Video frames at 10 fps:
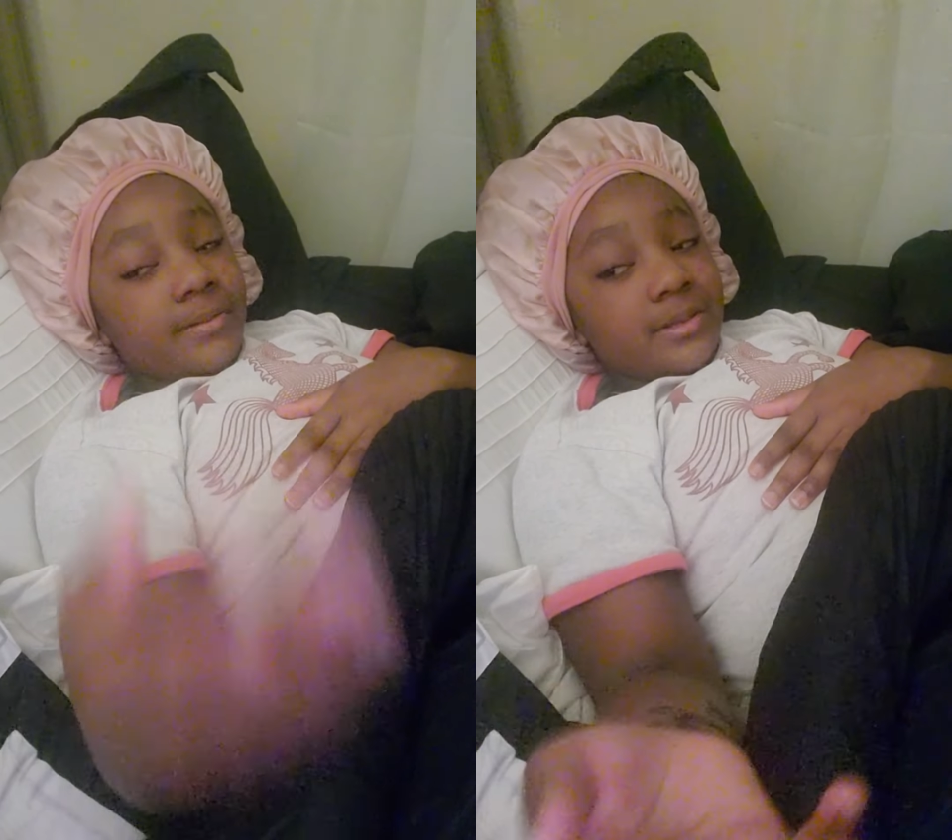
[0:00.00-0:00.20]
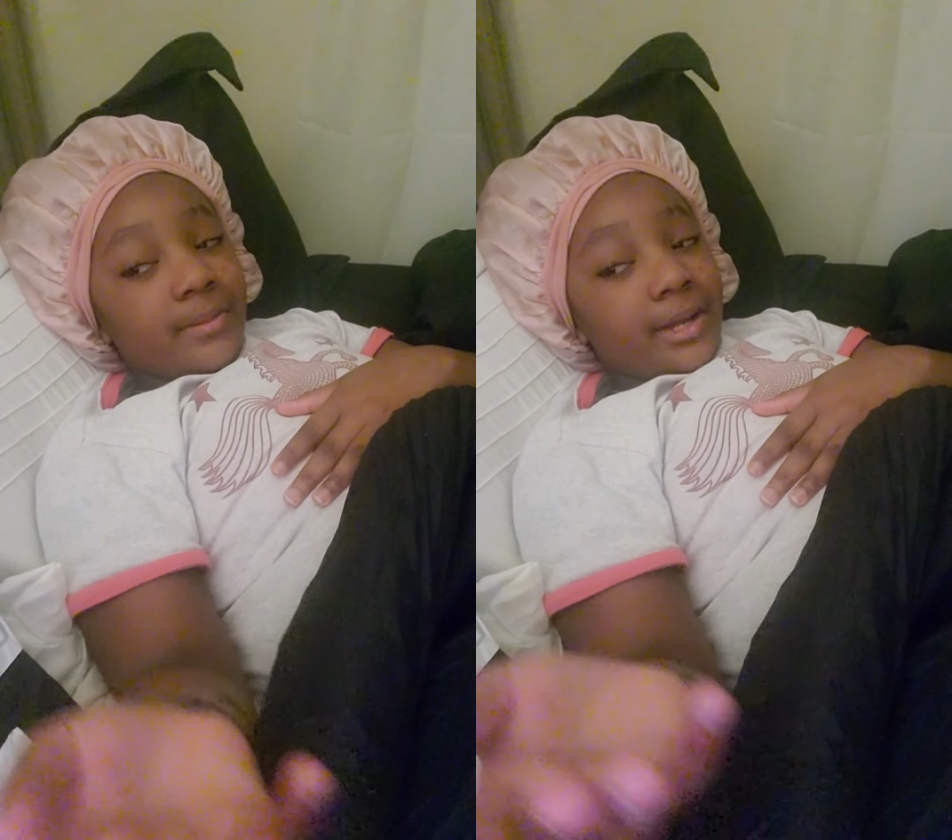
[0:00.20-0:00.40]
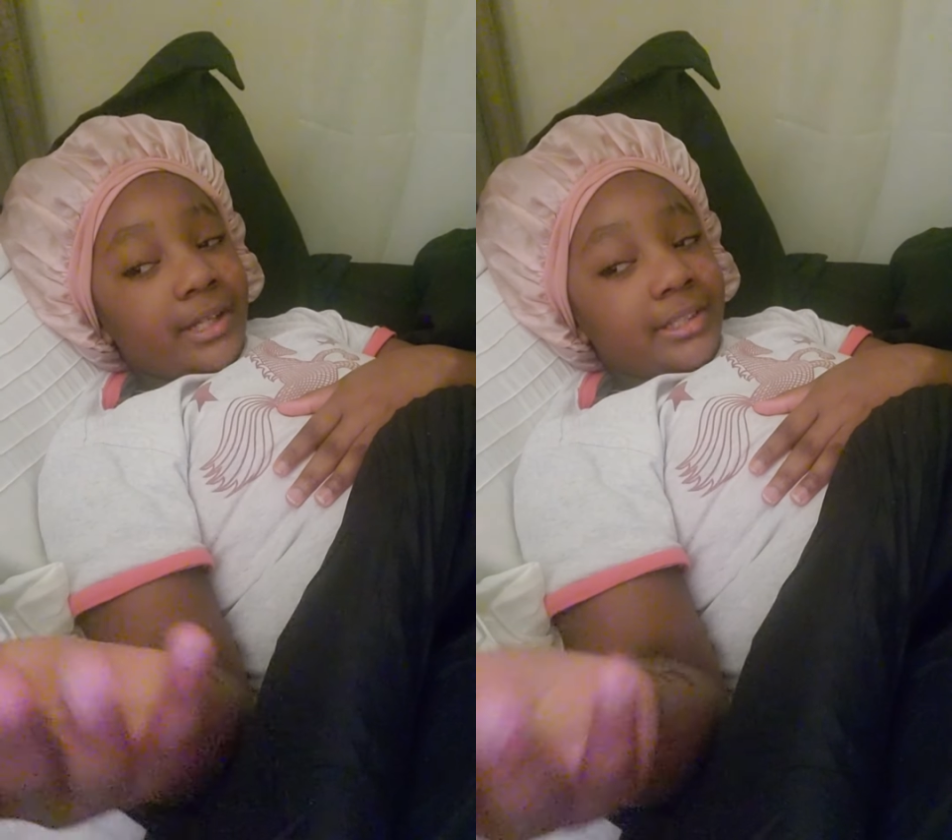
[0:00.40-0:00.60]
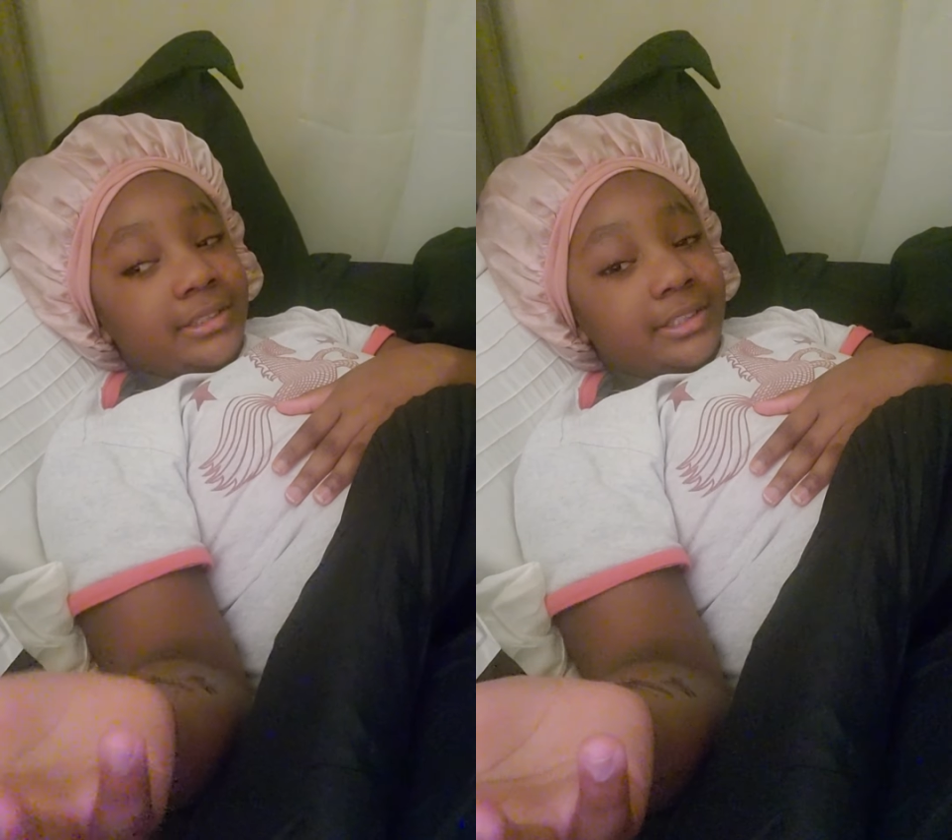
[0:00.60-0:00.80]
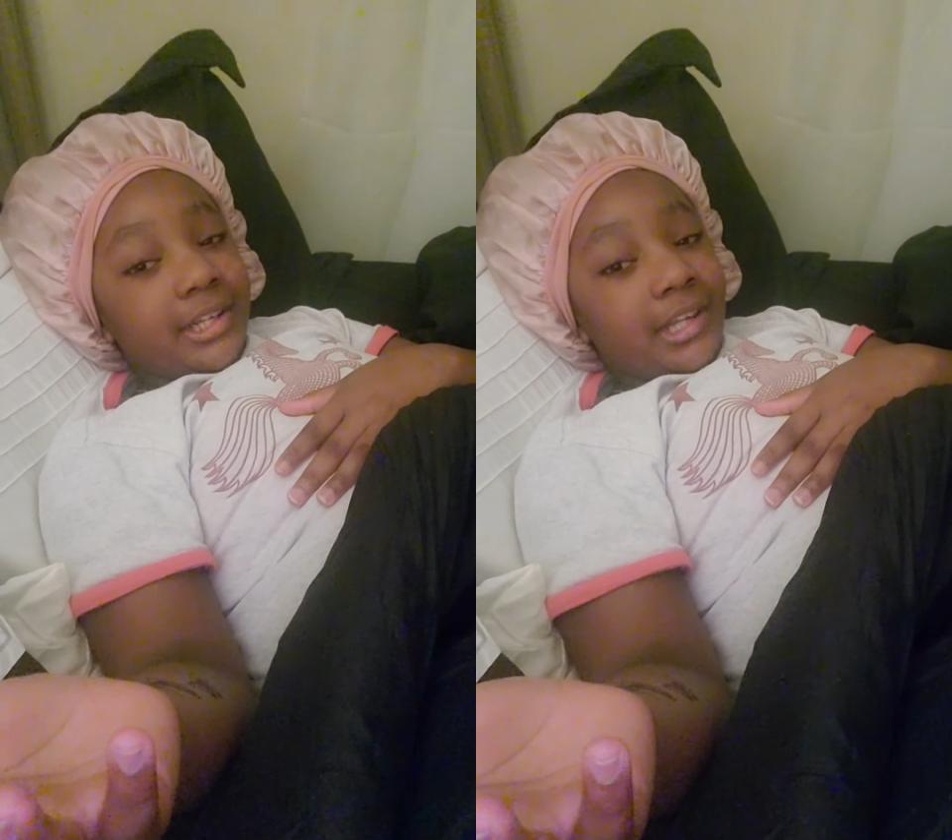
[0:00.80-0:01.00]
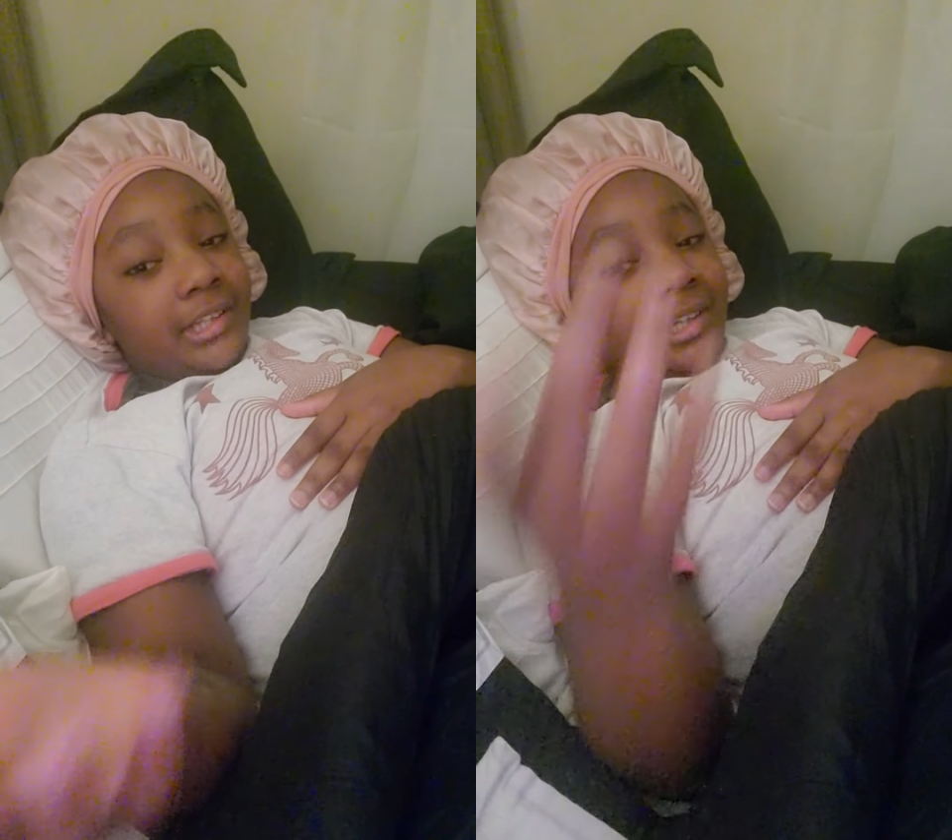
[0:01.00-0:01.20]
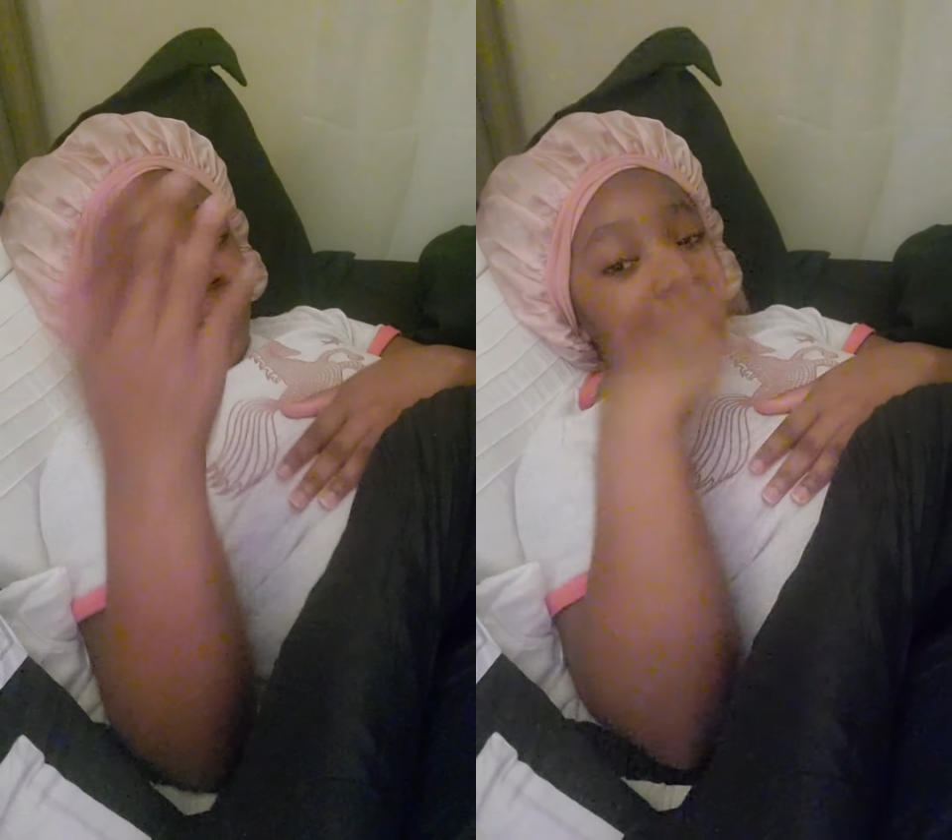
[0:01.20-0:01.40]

give somebody else a dollar and